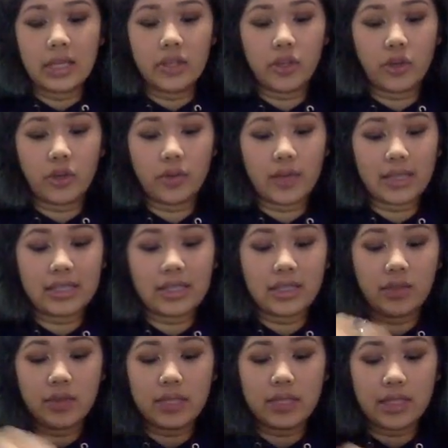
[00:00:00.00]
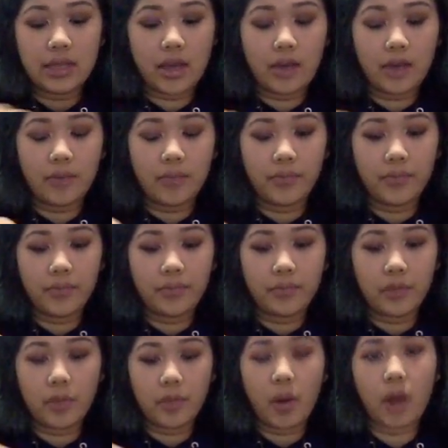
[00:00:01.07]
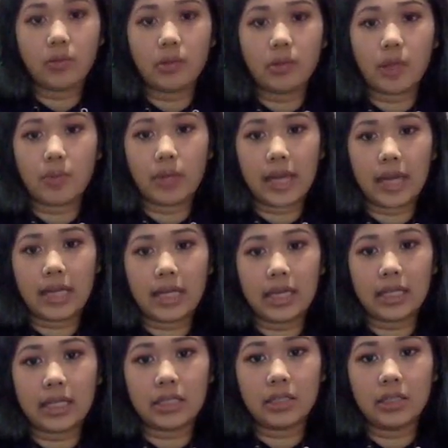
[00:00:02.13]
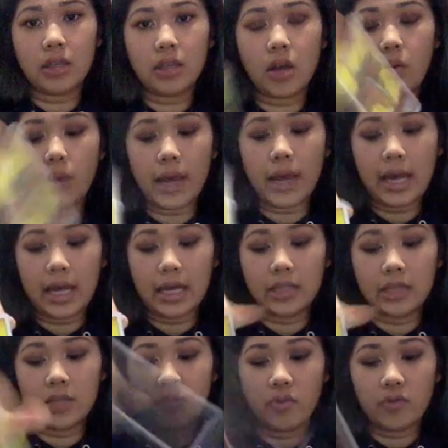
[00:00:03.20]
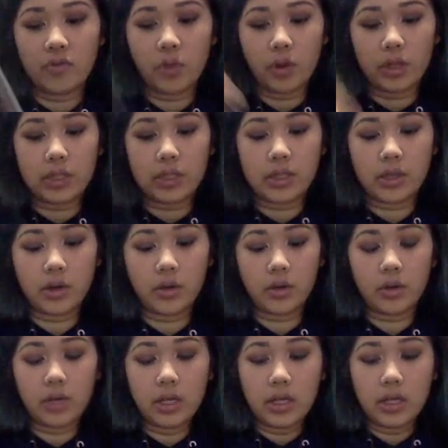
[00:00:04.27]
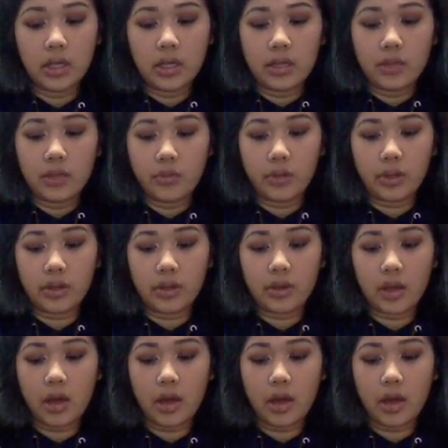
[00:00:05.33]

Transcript: you know, you see that they're probably planning a way to move towards you with,